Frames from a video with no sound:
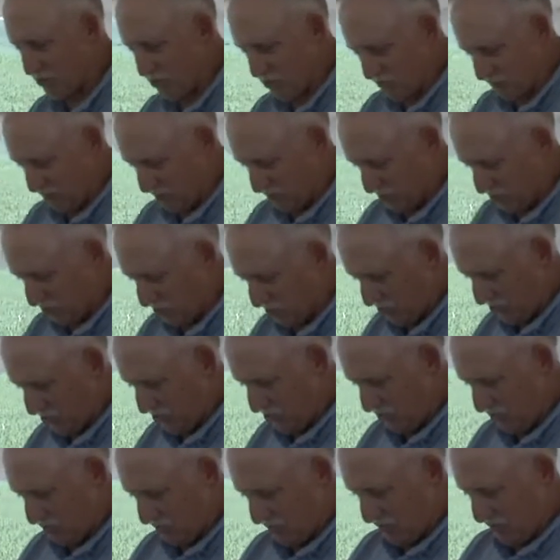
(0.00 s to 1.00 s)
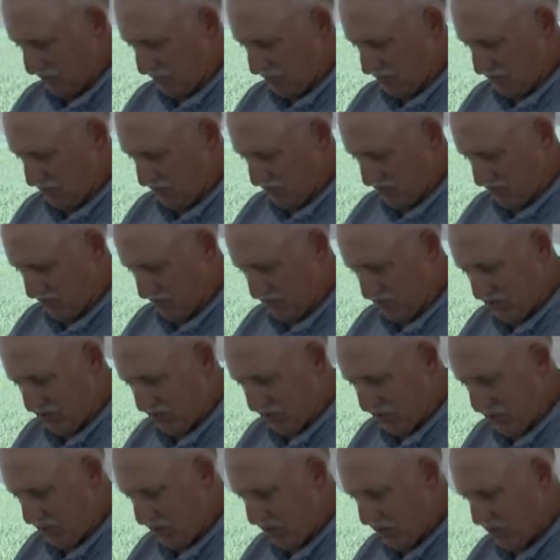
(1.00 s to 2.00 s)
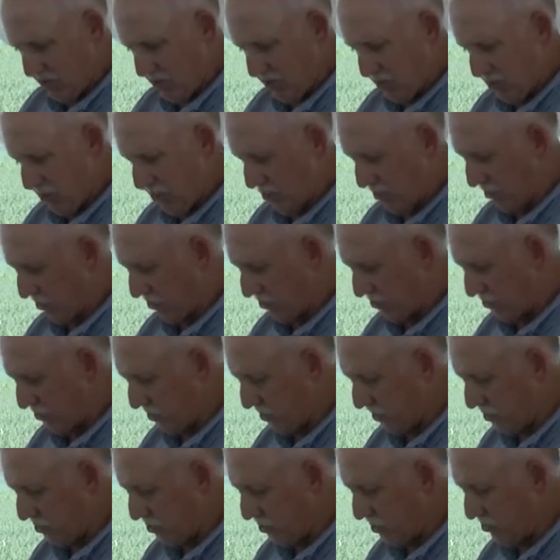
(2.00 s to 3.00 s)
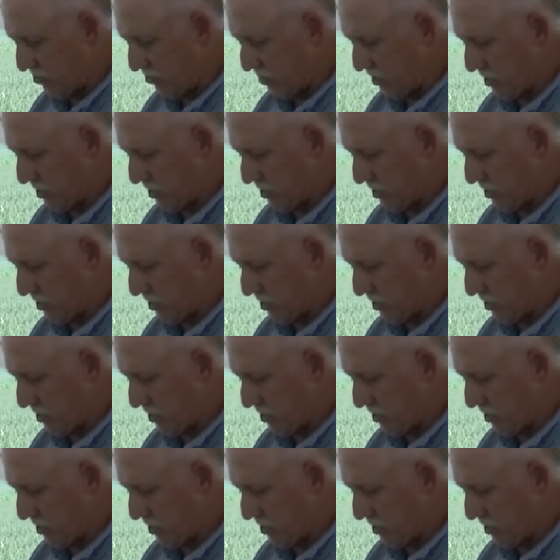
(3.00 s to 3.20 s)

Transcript: those of us that survived the reorganization.